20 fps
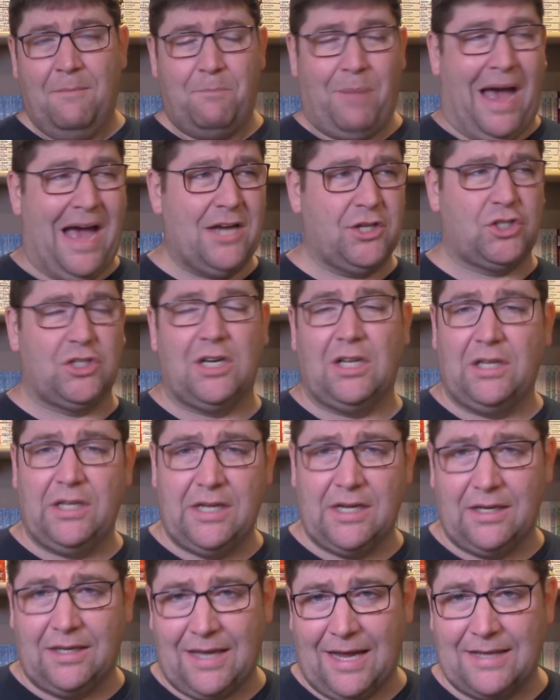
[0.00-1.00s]

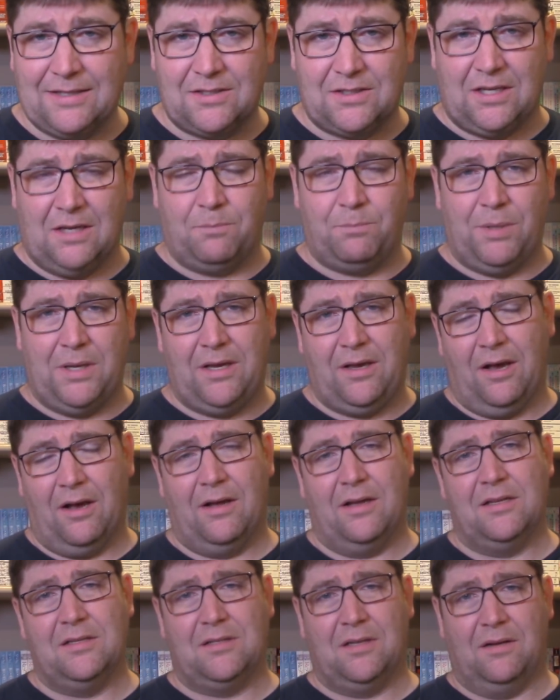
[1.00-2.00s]
passionately against it
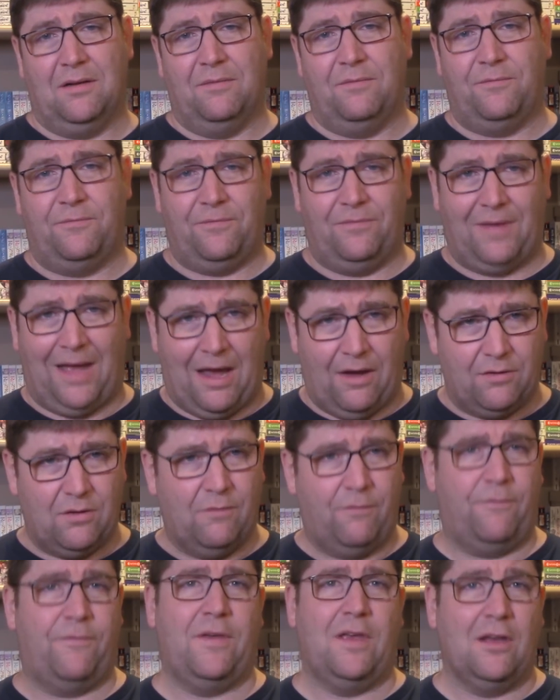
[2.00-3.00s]
because of how
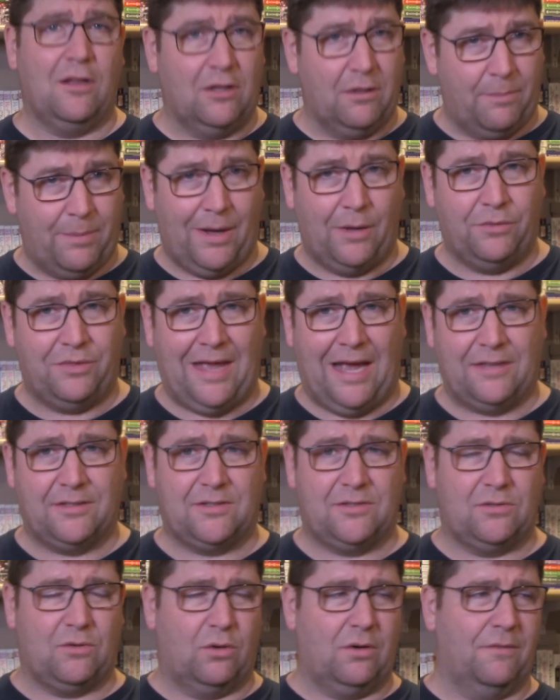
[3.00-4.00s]
you feel about that
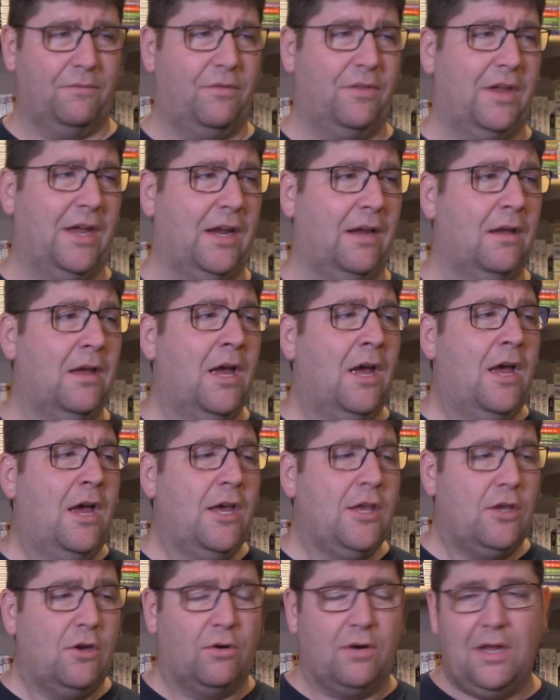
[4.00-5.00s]
sort of thing.
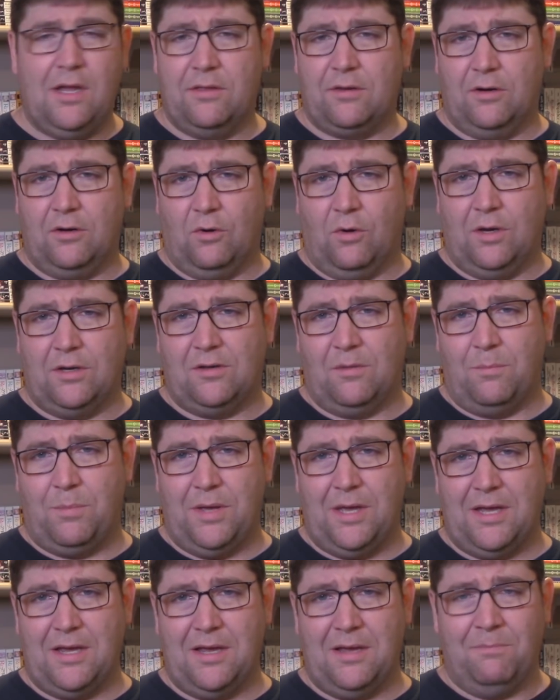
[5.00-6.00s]
You're either going to
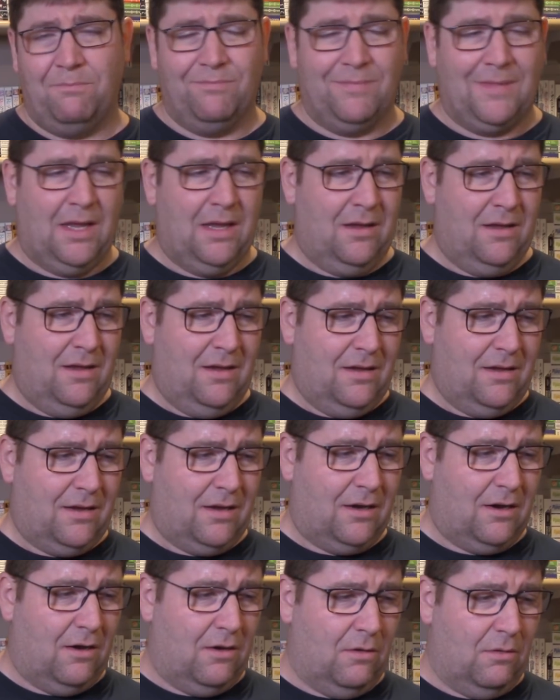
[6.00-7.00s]
be,
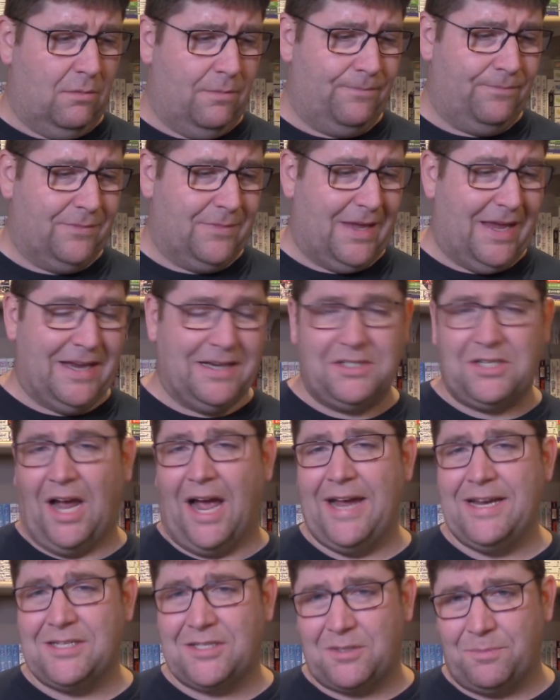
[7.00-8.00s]
you know,
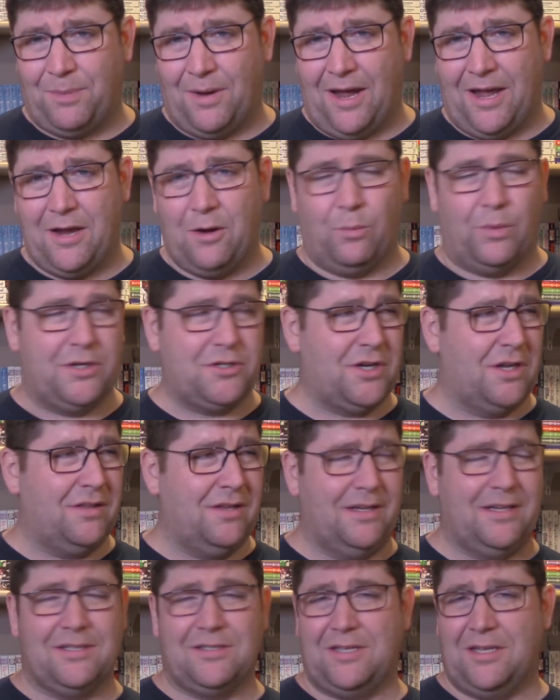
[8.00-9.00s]
enticed by it, which I
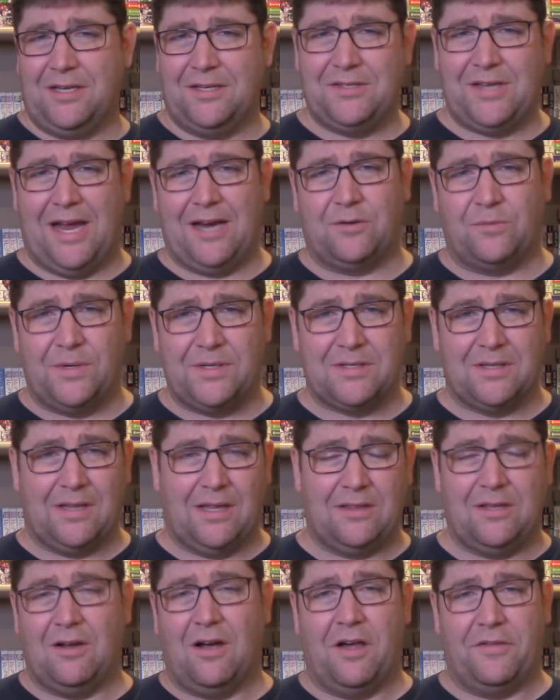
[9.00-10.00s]
think is the exact reason
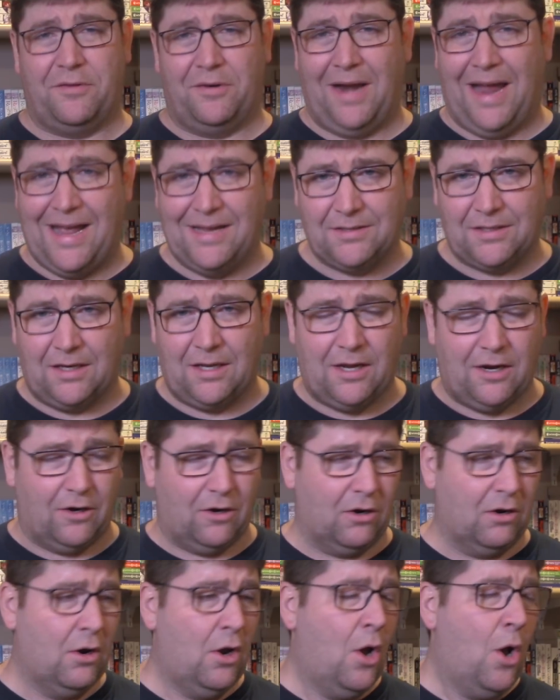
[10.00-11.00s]
that the author has it
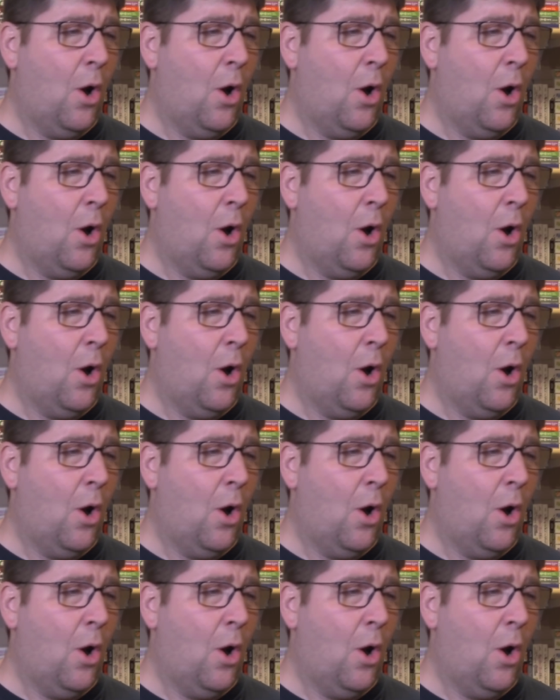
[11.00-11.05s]
here,